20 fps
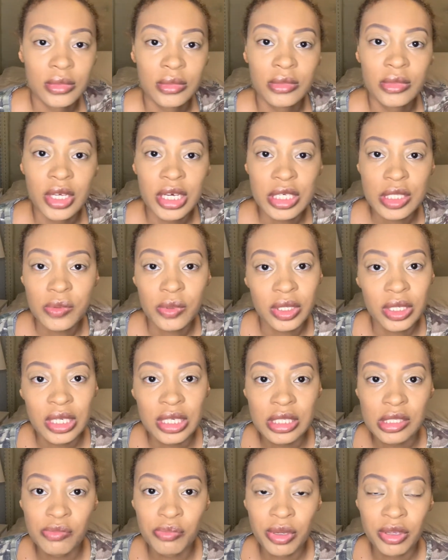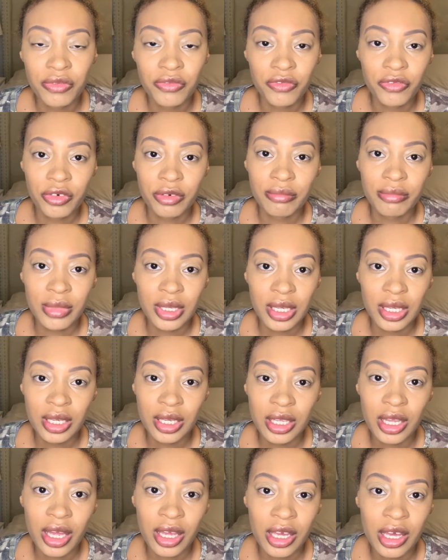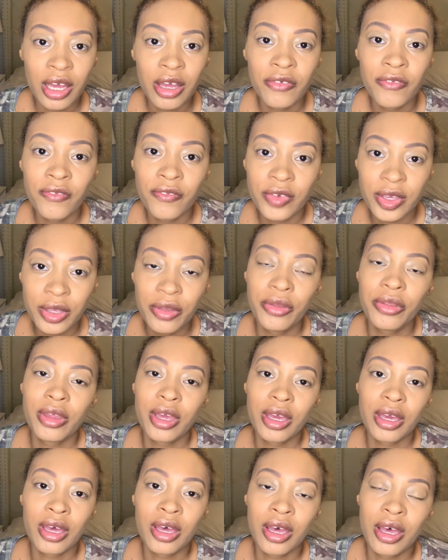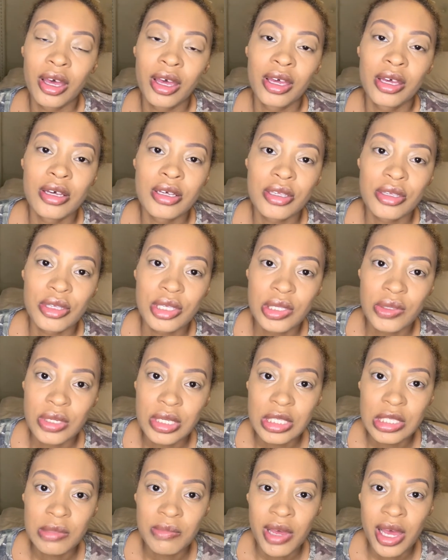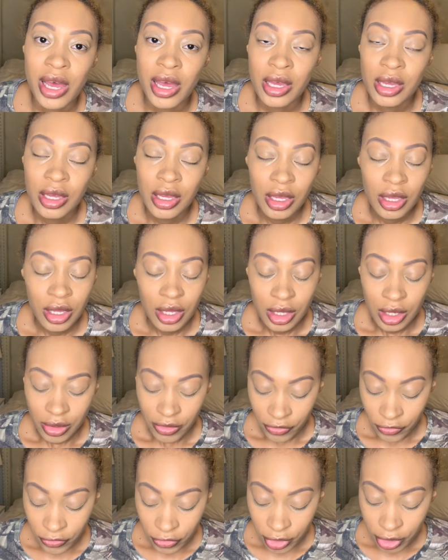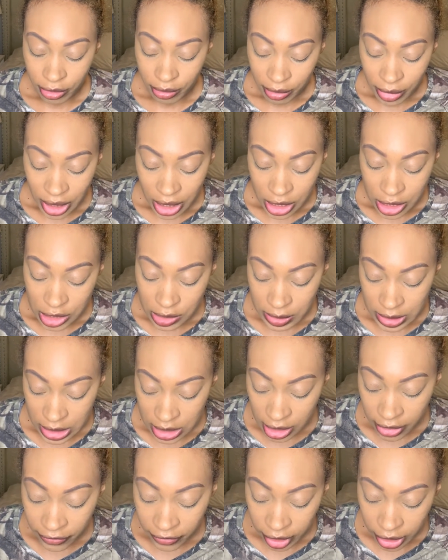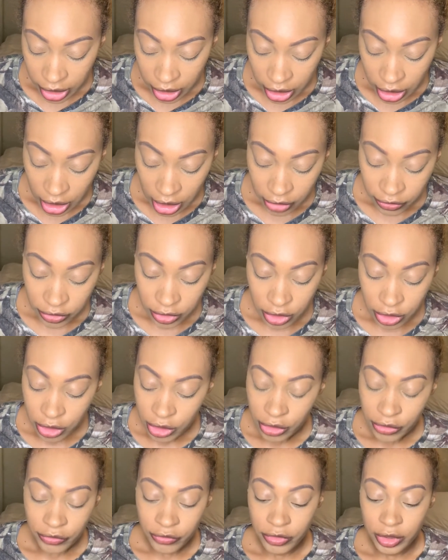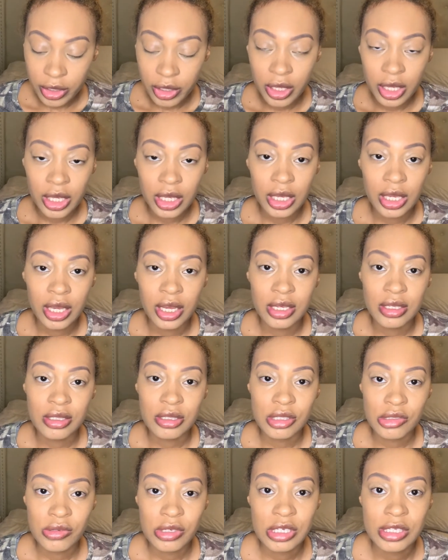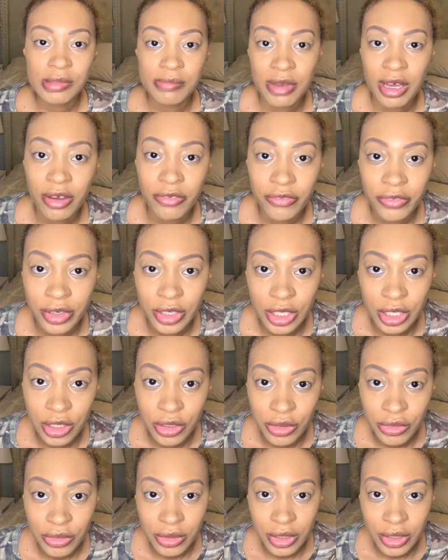that's what he's been for me. Like, I feel that God has a sweet spot for me specifically. If you don't feel like he has a sweet spot for you,